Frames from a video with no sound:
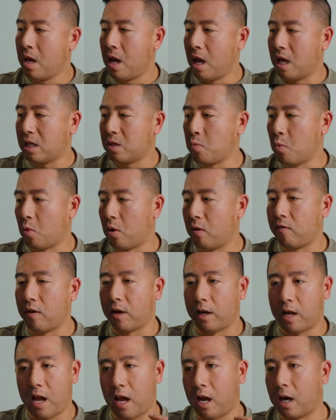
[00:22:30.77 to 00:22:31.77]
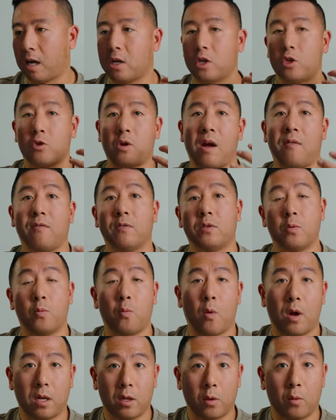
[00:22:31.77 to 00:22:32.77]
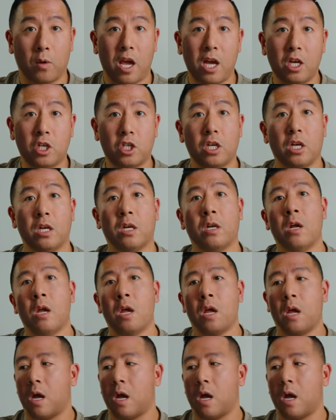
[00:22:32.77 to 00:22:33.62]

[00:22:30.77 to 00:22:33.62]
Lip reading: It's more of like, hey, I'm gonna travel to one location,